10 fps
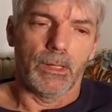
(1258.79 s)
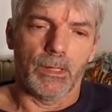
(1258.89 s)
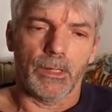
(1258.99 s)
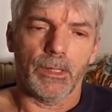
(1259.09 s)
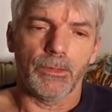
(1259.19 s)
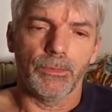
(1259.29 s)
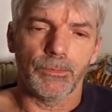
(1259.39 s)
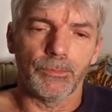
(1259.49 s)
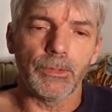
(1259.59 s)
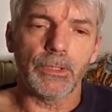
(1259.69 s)
I had
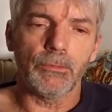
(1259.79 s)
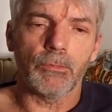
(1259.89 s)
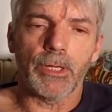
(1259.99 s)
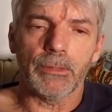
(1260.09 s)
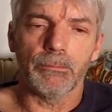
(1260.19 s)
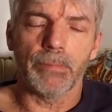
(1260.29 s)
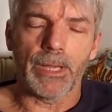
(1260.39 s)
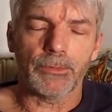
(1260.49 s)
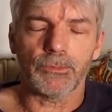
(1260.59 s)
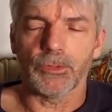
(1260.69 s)
three white
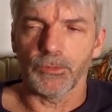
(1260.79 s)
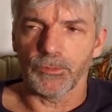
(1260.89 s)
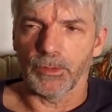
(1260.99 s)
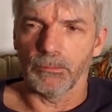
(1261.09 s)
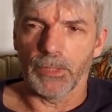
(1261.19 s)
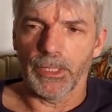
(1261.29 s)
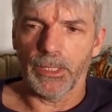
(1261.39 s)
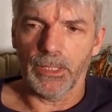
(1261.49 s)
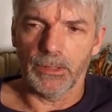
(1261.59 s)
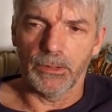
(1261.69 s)
baskets on my
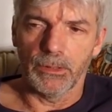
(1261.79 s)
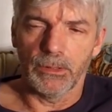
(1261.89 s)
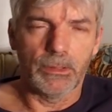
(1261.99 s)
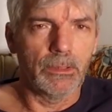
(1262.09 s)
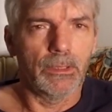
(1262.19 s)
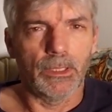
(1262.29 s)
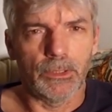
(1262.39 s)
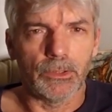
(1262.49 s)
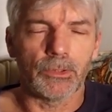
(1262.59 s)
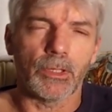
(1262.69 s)
head,
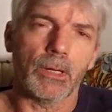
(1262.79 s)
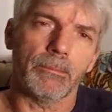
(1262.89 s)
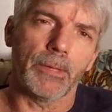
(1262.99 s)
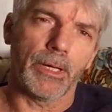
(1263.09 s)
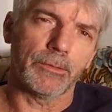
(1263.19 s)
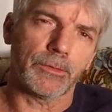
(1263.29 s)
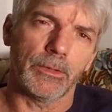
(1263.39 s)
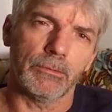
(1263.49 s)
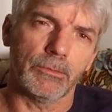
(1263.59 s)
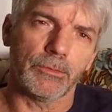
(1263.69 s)
and the top
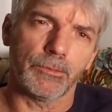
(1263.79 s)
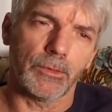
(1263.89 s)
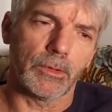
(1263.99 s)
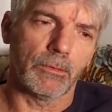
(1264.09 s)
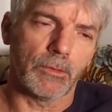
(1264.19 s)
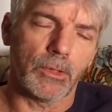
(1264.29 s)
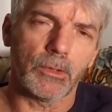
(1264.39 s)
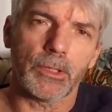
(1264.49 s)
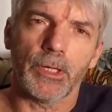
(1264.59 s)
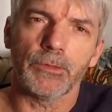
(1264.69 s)
basket was full of all
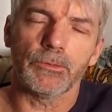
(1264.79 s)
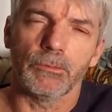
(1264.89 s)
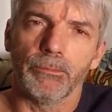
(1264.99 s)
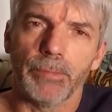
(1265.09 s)
kinds of